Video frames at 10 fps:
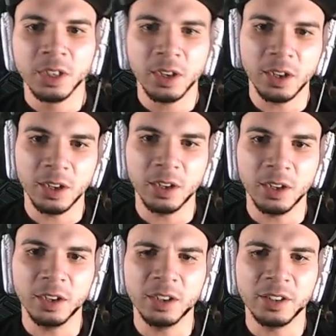
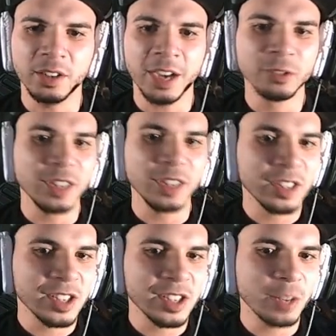I don't think
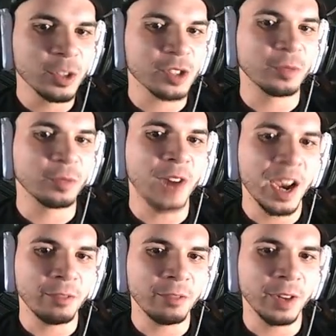this thing would
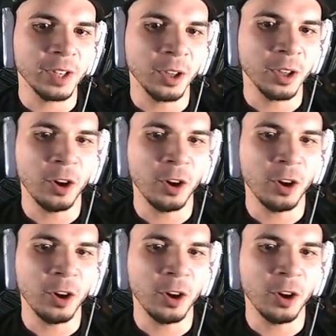survive very long.